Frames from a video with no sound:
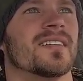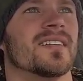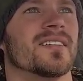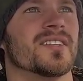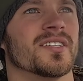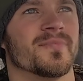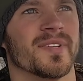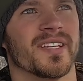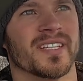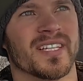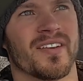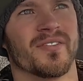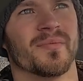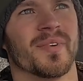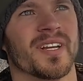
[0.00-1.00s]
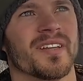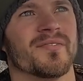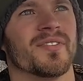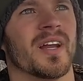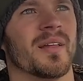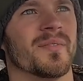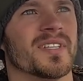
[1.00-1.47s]
Just because everybody in
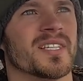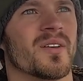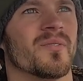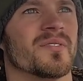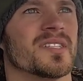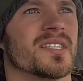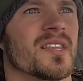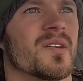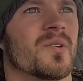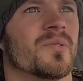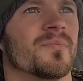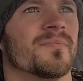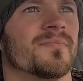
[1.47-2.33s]
front of me is going slow.